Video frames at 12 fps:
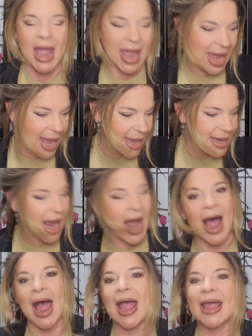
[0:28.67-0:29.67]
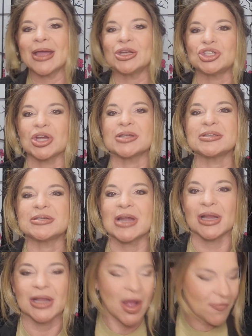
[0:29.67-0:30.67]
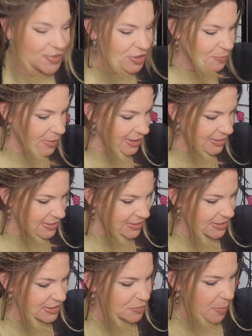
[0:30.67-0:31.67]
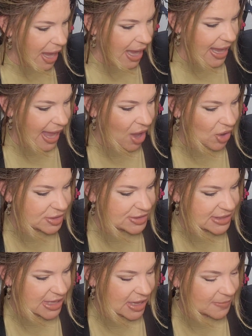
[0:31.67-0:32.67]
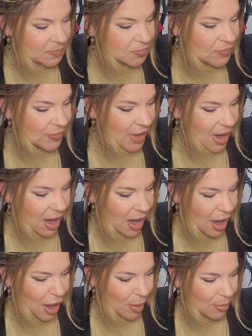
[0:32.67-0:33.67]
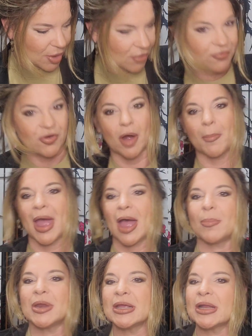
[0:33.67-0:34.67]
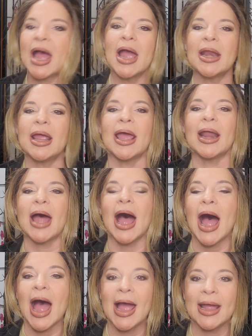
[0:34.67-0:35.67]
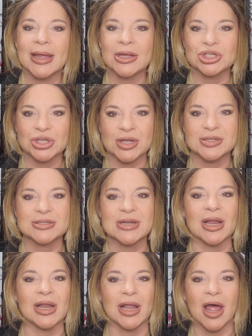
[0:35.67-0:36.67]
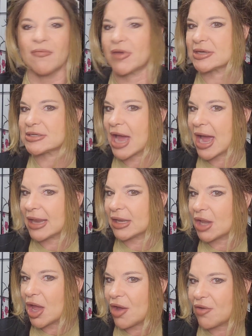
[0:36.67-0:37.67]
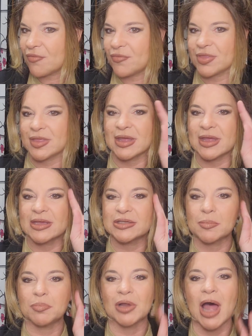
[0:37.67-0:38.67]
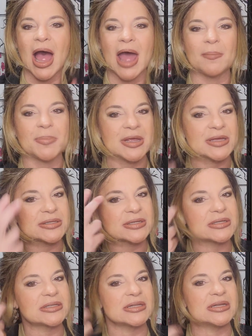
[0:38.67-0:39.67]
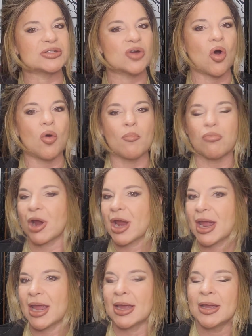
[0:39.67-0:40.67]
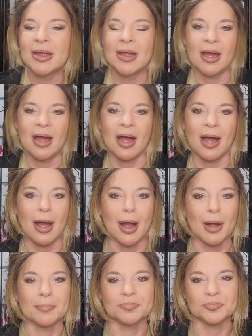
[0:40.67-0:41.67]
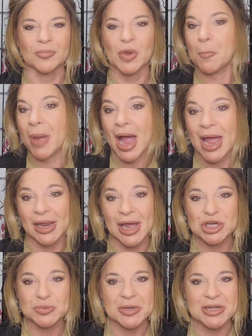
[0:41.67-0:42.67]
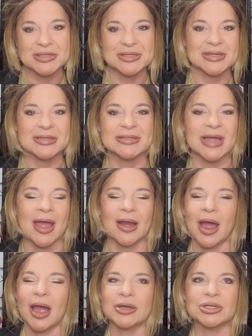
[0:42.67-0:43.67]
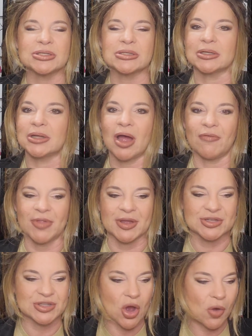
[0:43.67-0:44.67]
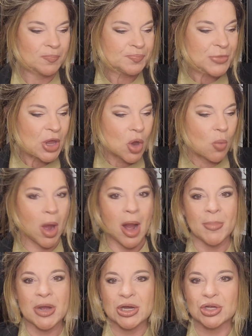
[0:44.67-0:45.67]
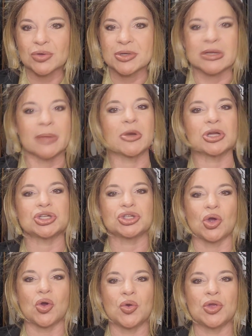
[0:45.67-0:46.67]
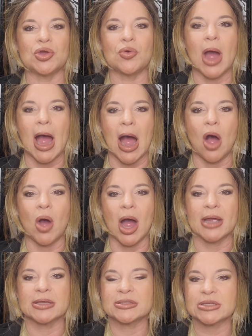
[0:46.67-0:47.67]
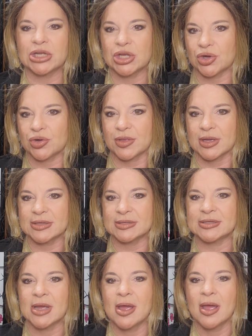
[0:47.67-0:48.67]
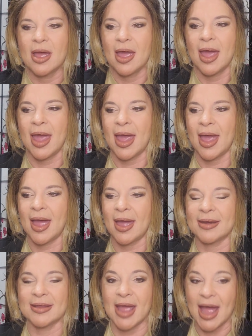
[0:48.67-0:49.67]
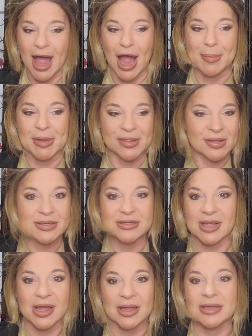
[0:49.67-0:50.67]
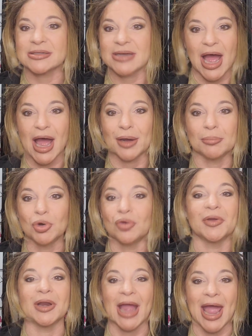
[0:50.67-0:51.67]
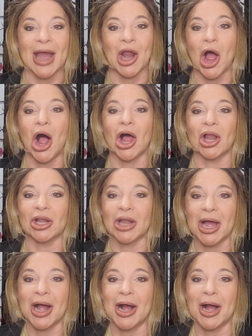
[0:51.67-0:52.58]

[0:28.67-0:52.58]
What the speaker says: and I just love this piece. This is my Elsie from Ebony line, and I just love it. I love these blonde pieces, these ombre biolash pieces, and I just love this. So what I'm going to do is I'm going to show you how I secure this. And yeah, I mean, this thing is not moving at all.